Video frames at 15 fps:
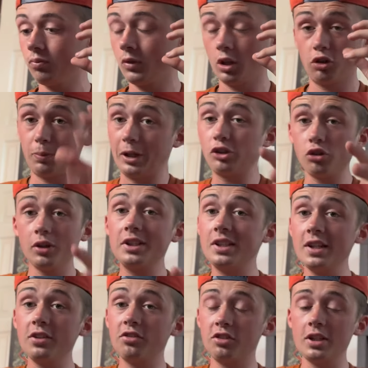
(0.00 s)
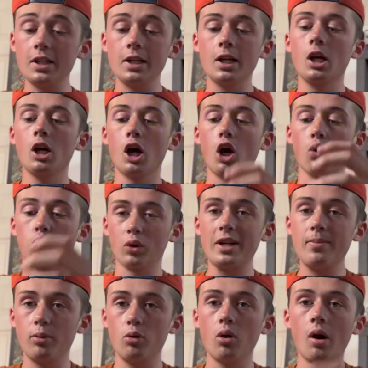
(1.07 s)
especially DC, a
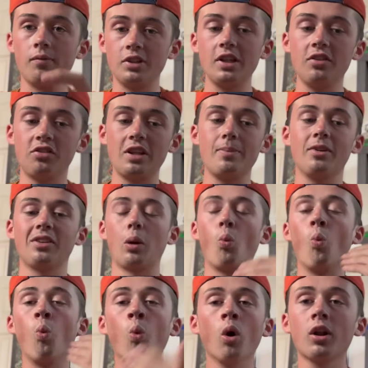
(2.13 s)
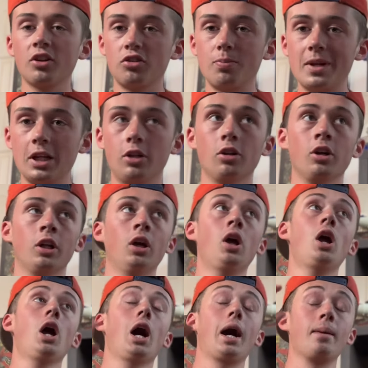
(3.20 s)
reboot of DC because I want it to be good.
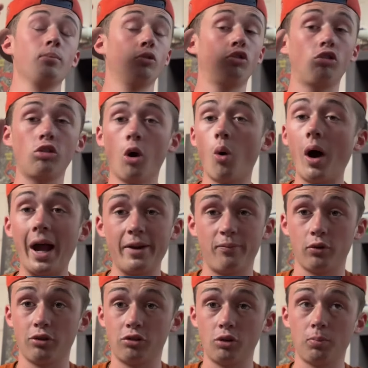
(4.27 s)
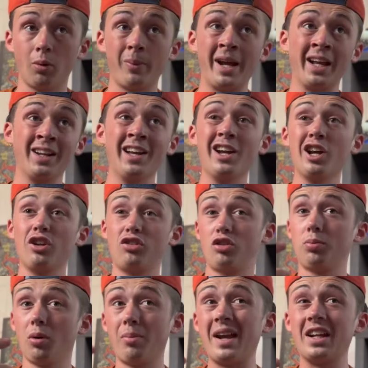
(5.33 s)
I'm so hyped for Superman.
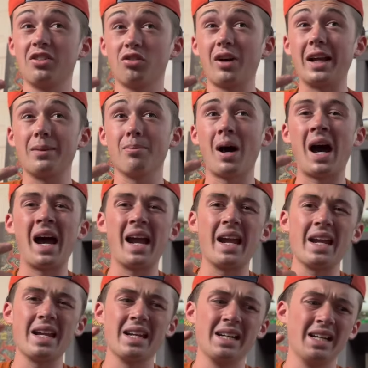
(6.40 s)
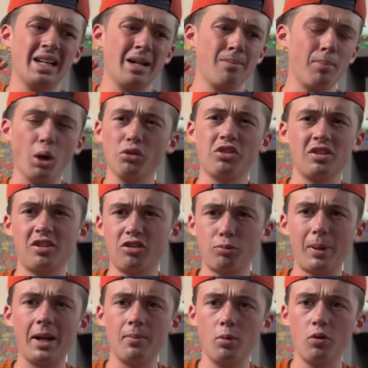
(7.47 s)
Superman is like my most
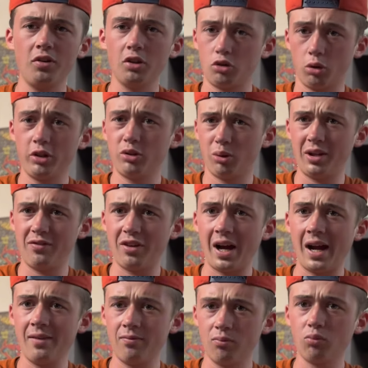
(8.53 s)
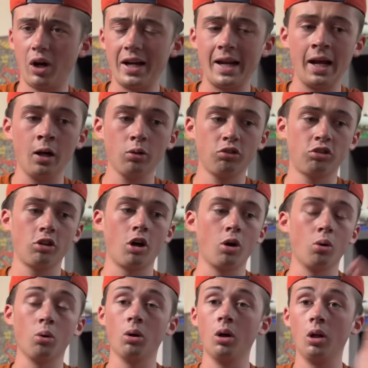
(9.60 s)
anticipated movie of 2025 right now.
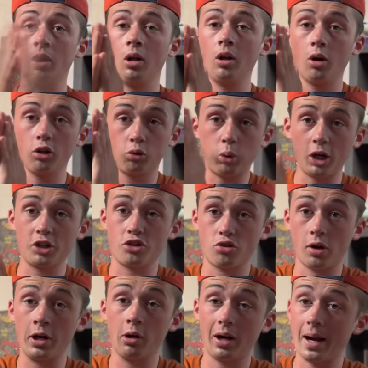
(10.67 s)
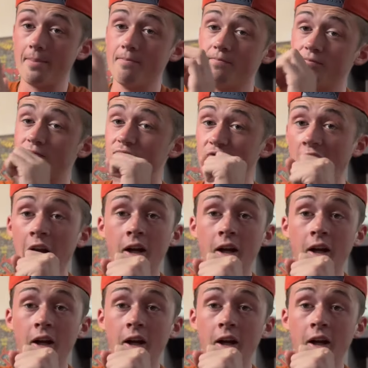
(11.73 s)
So let's watch the trailer. I'm very